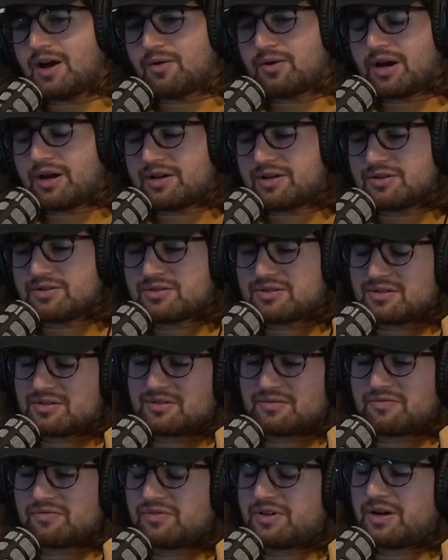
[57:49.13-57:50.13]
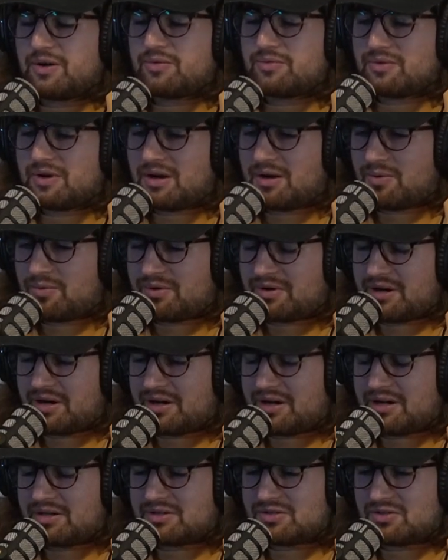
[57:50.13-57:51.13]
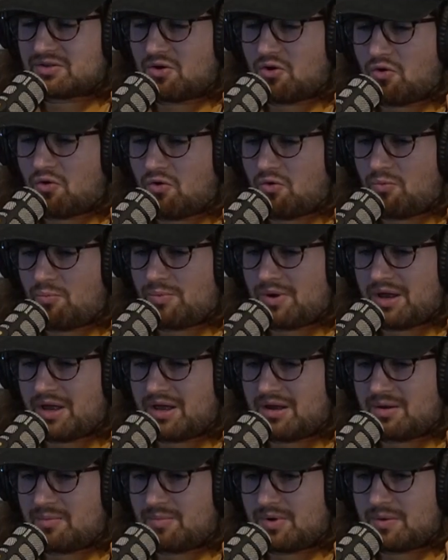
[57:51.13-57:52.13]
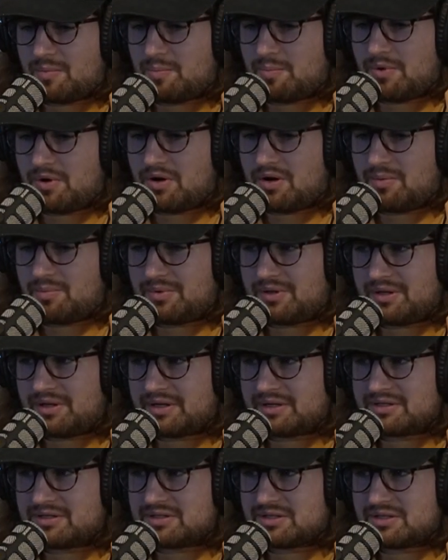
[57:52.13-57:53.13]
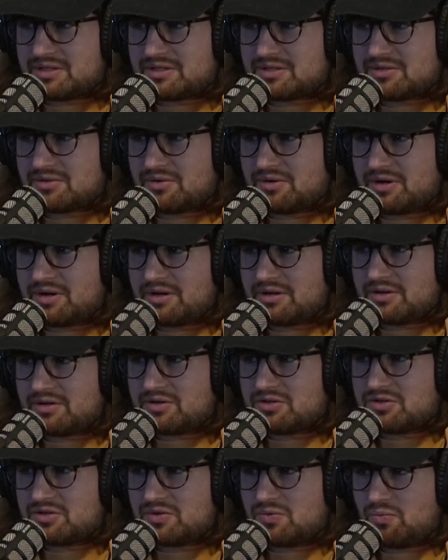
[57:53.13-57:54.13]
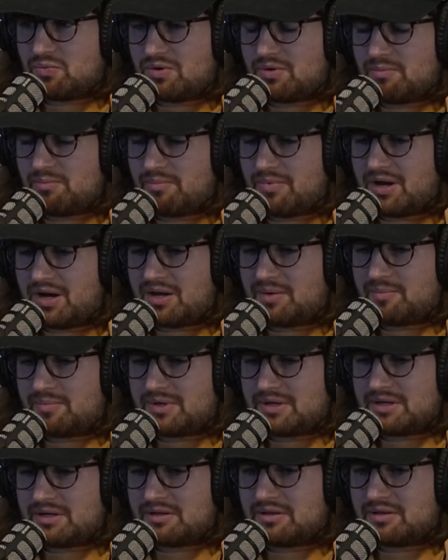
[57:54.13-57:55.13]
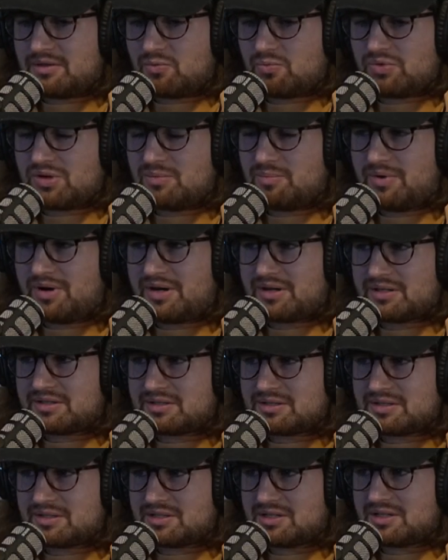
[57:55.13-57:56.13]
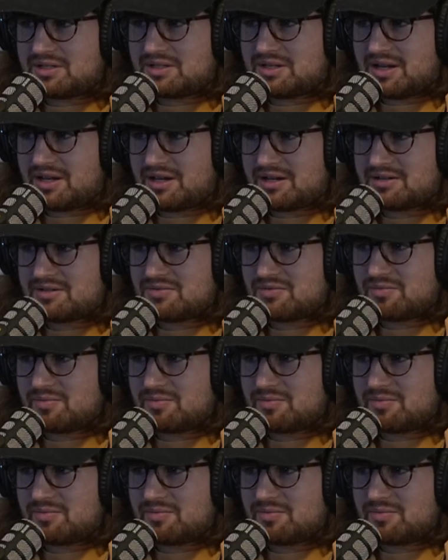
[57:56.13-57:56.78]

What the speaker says: I used to. I got so mad at my mom in like 6th grade because she wouldn't buy me the Reebok Zig-Tex.